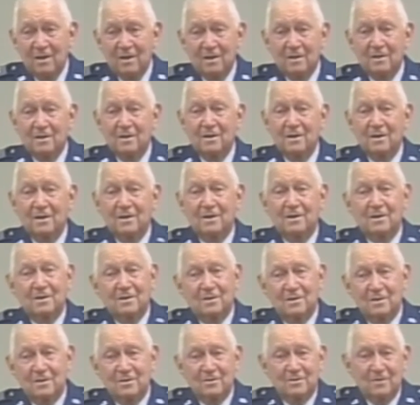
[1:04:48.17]
And,
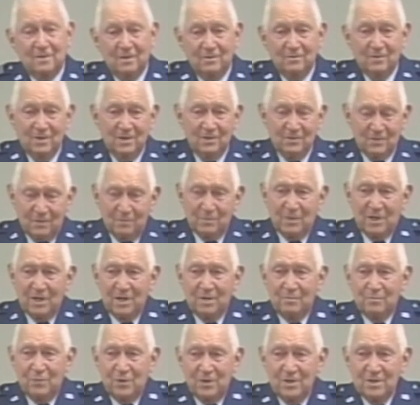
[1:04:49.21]
say, well, we've been
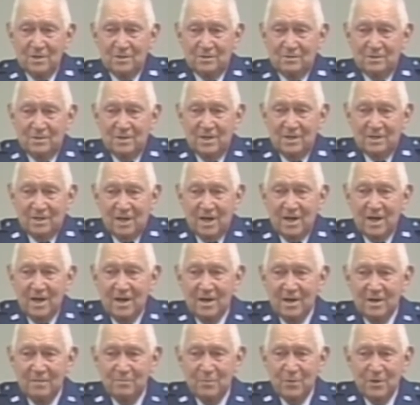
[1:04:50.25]
in prison. We just got
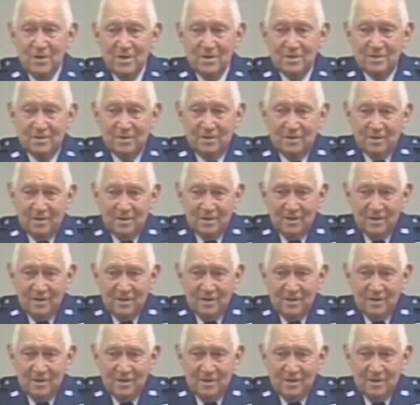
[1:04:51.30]
out of prison.